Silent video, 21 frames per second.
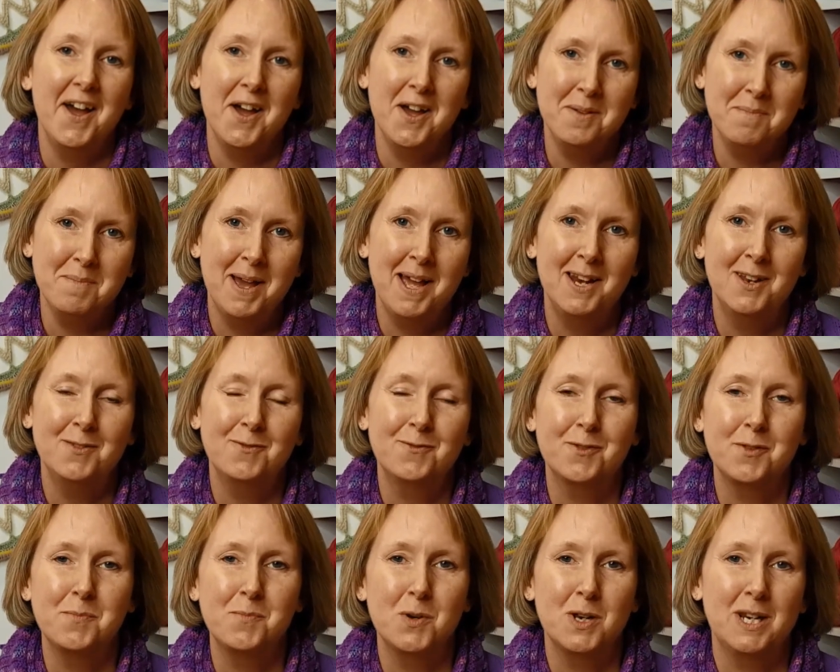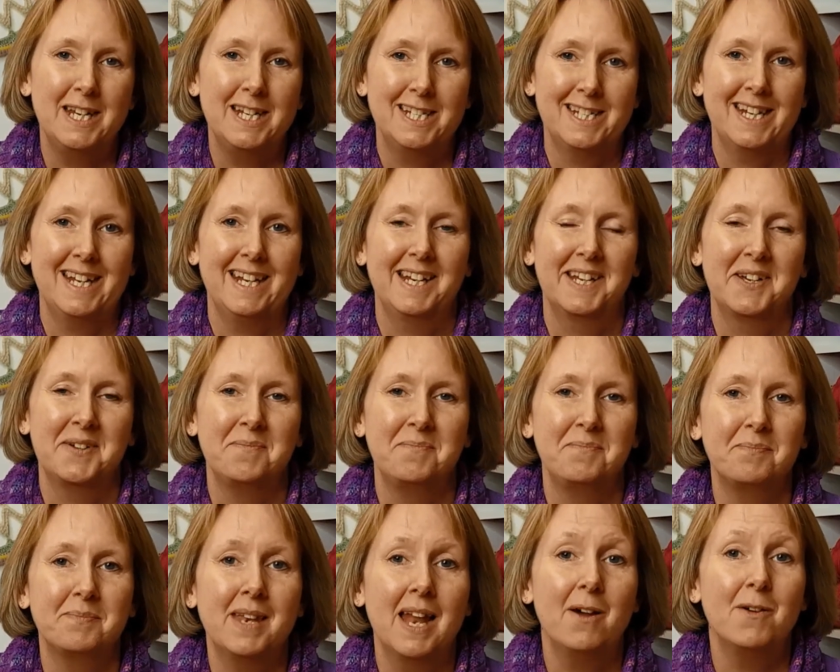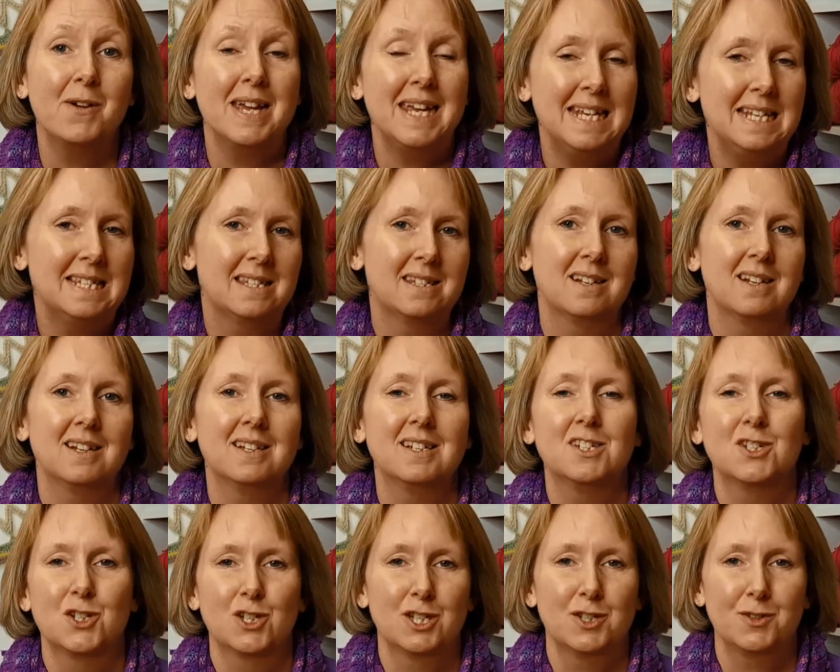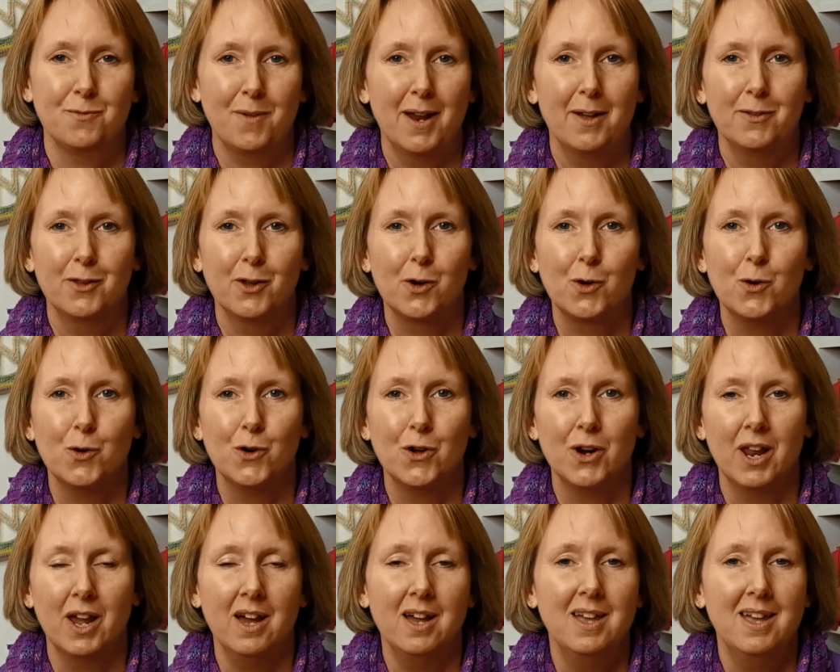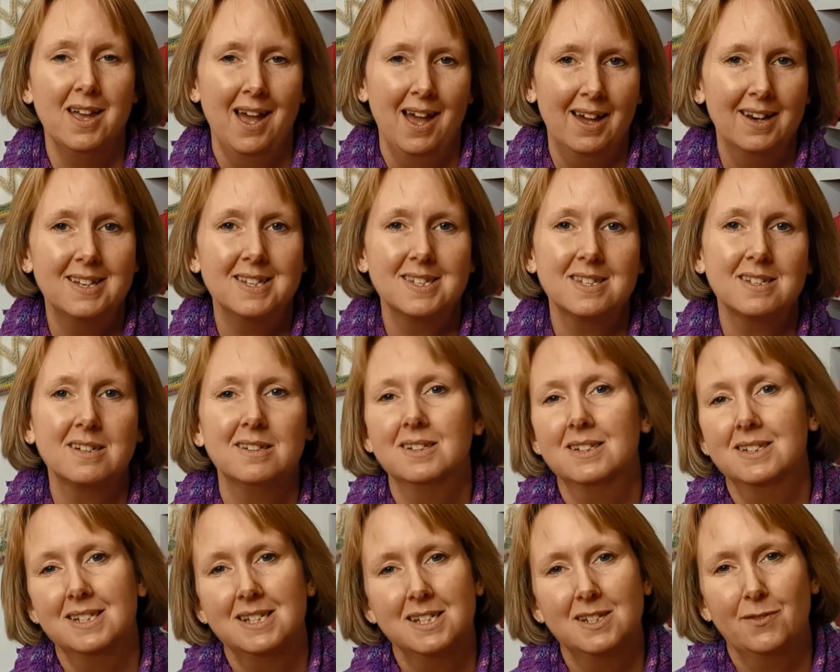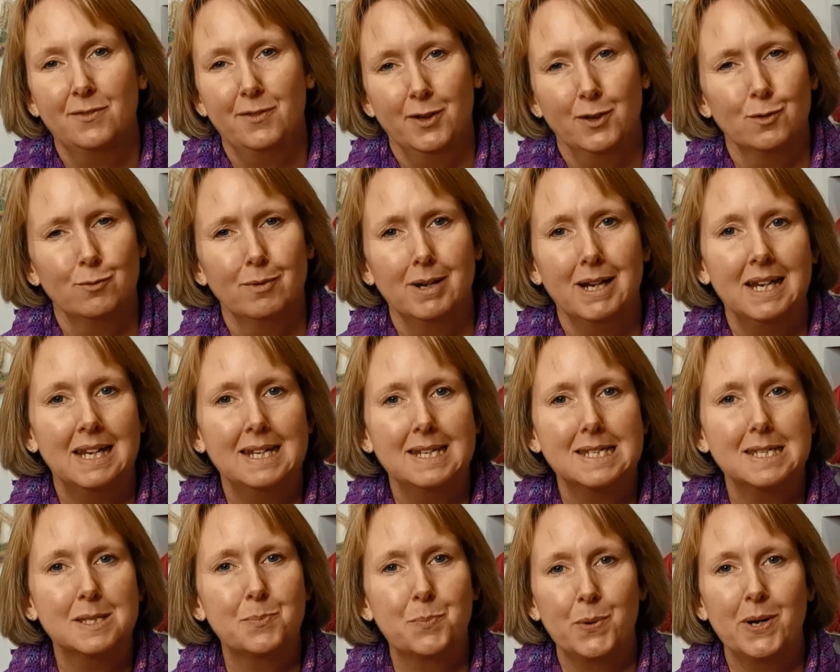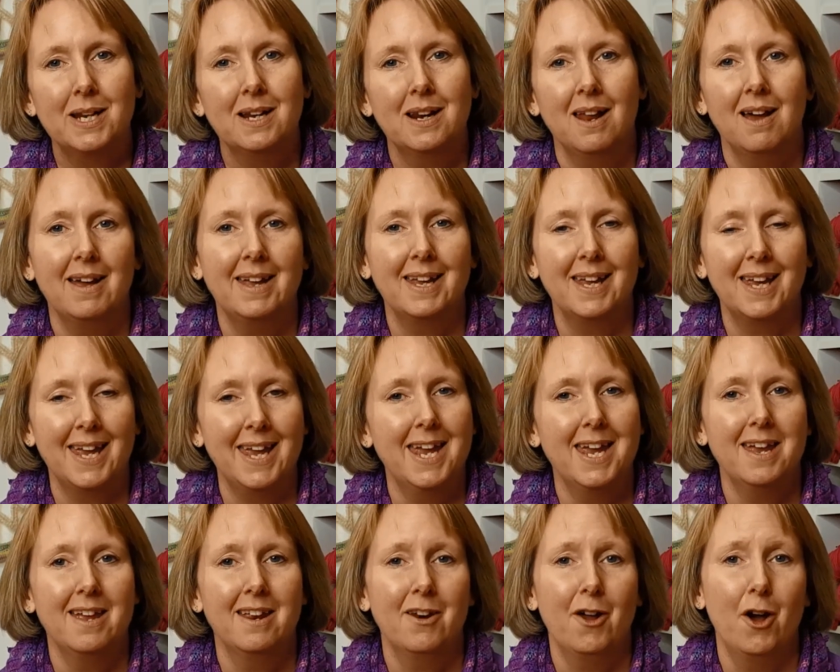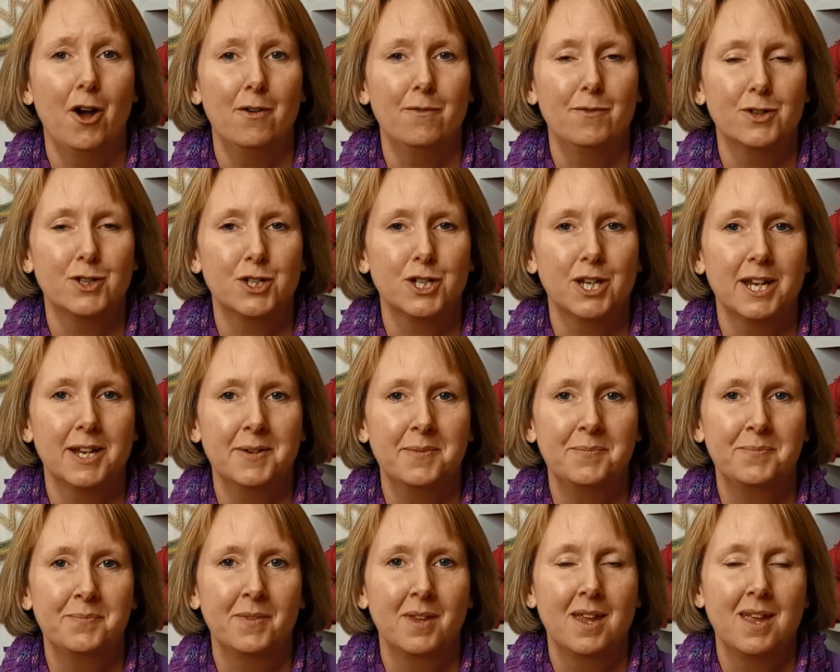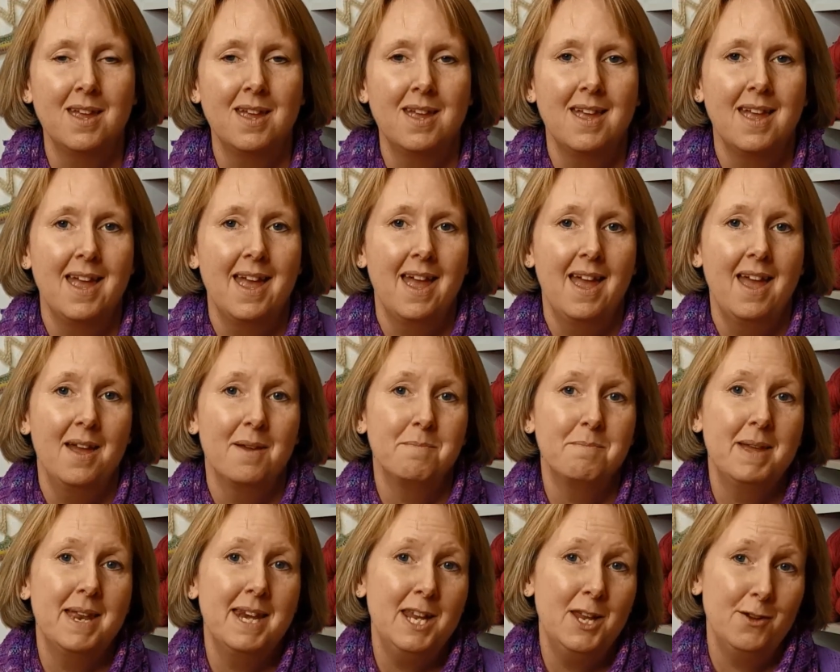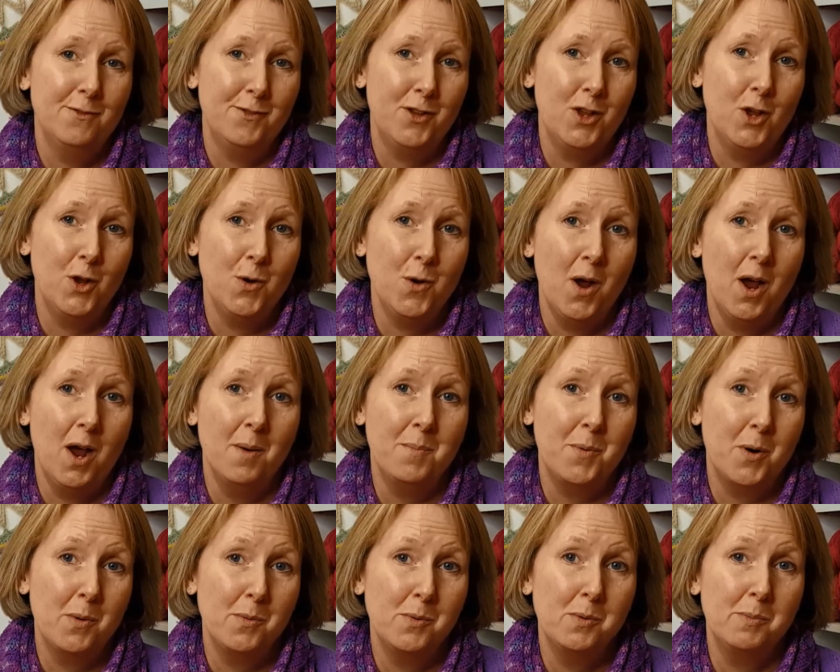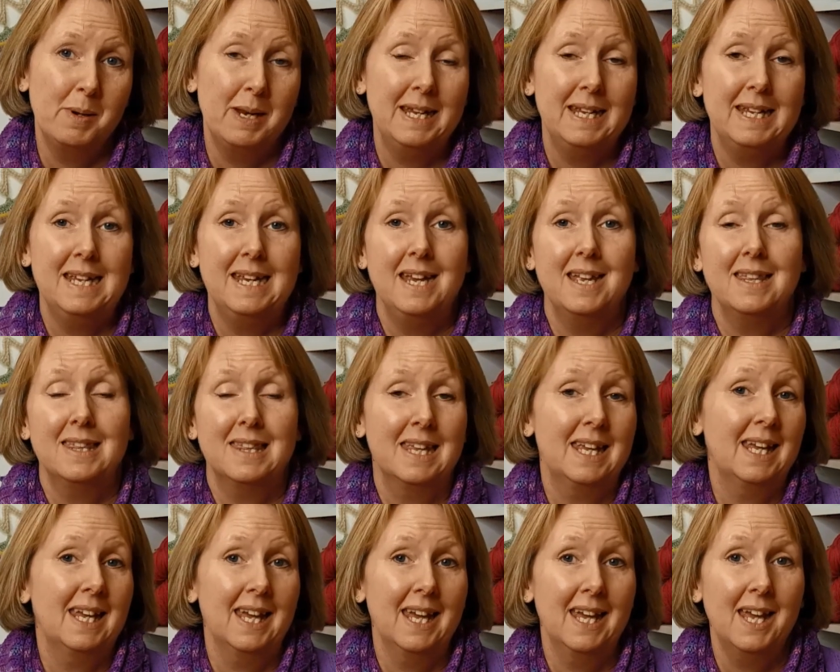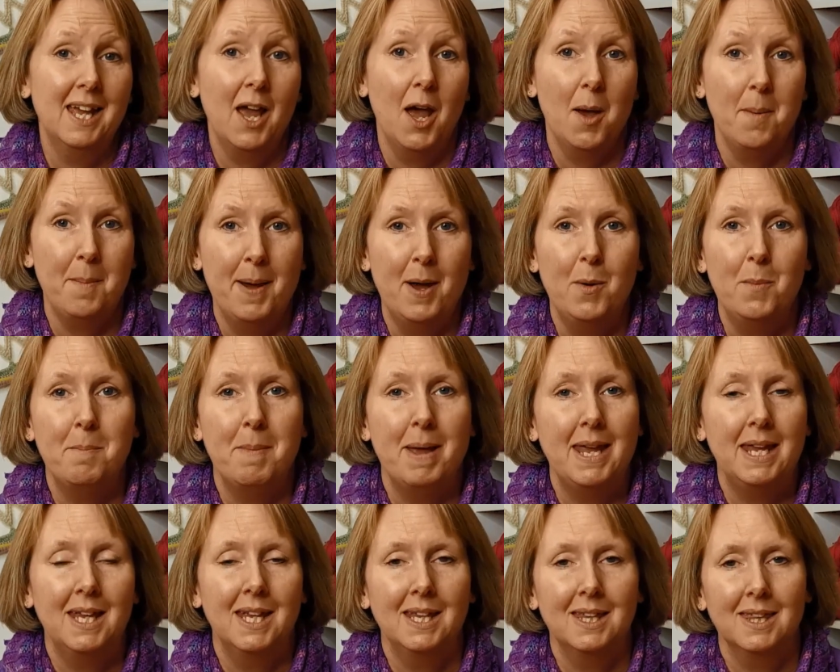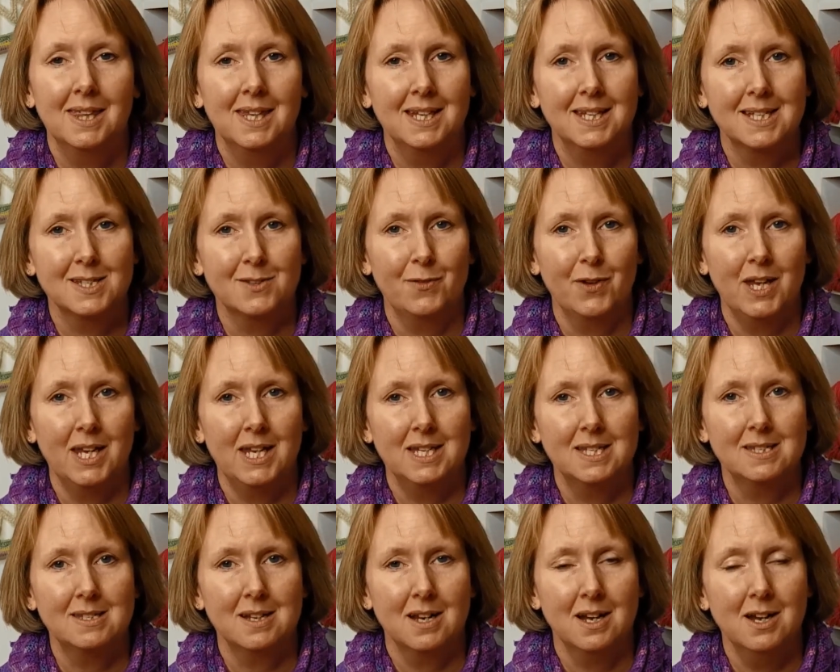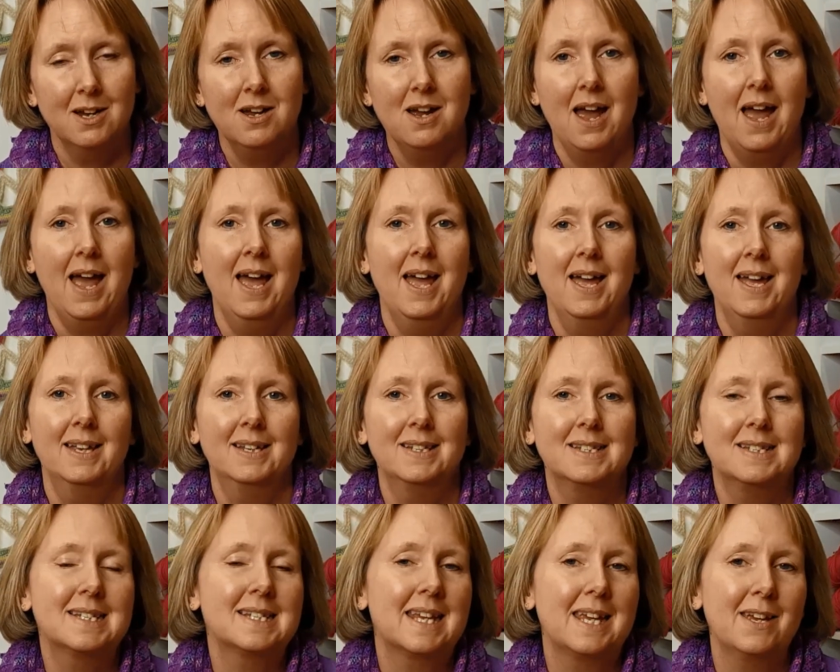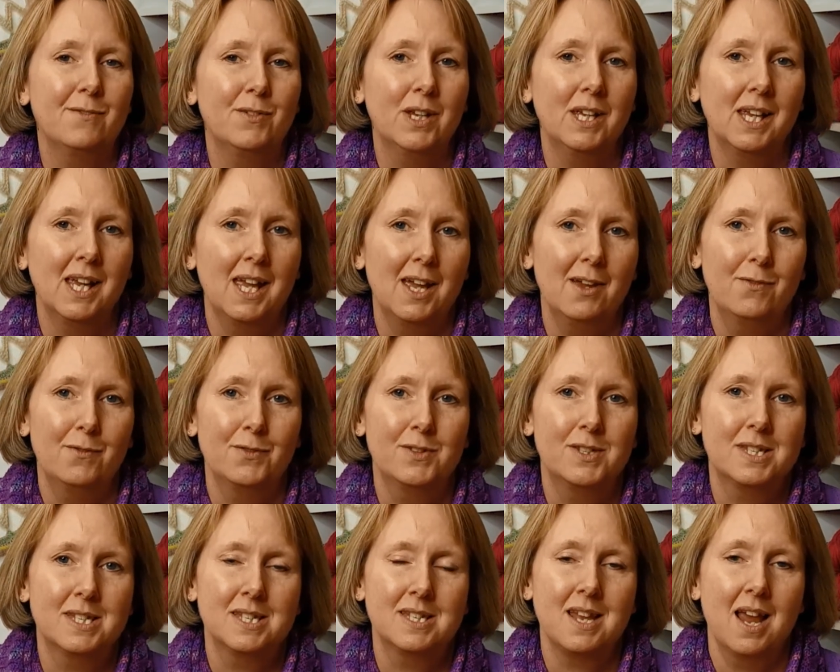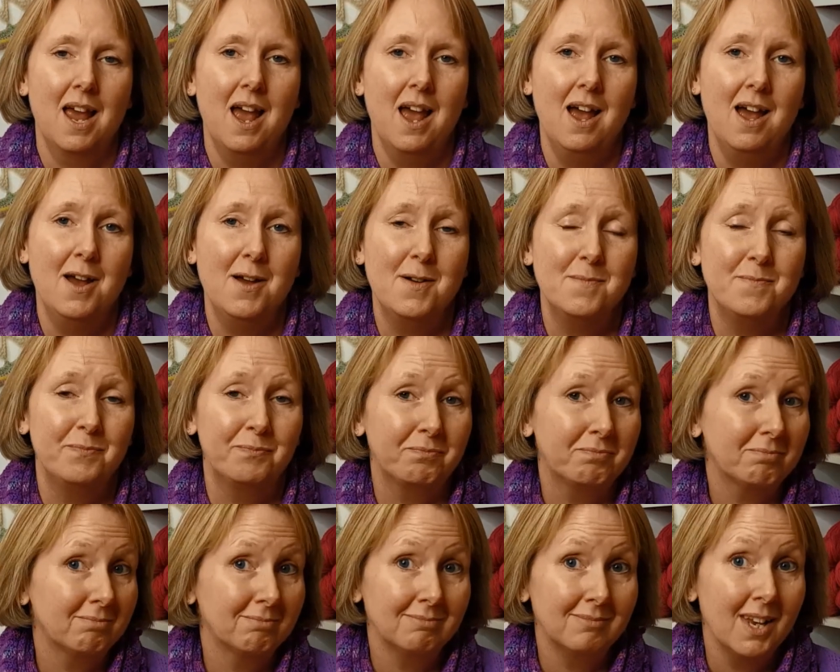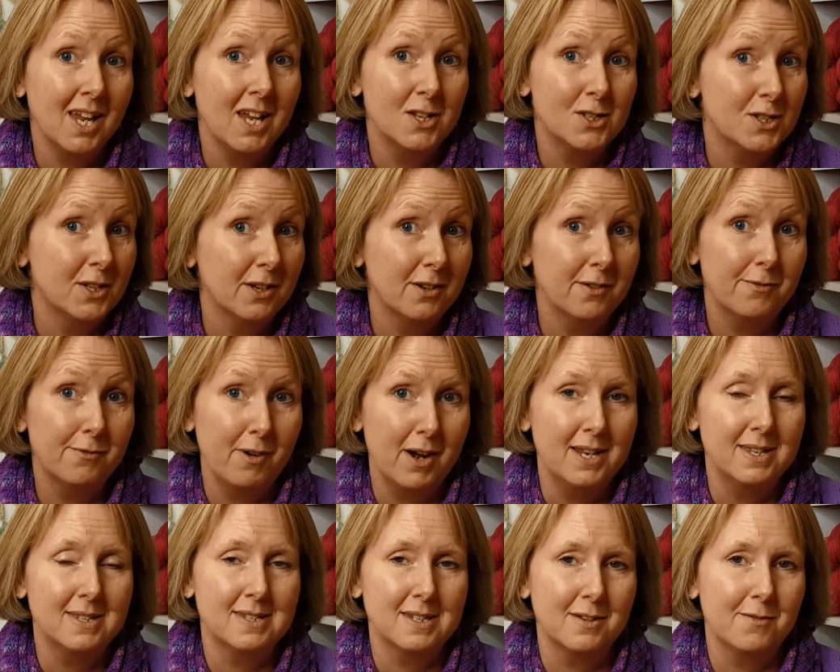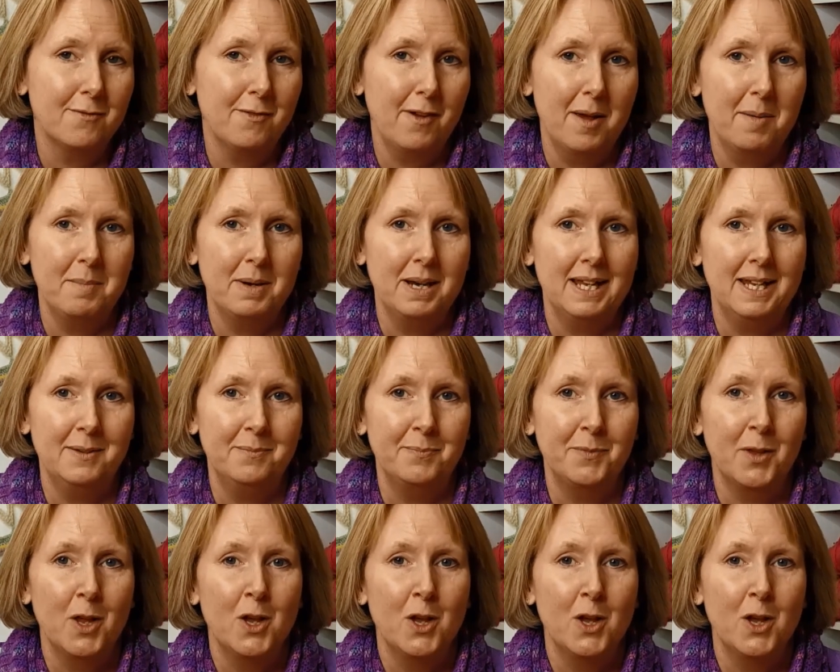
I'm Helen from Woolly Chic. Now Easter is just round the corner and it's starting to feel really spring-like here in Hertfordshire. Many of you are probably thinking about making things for Easter and giving gifts to friends and family.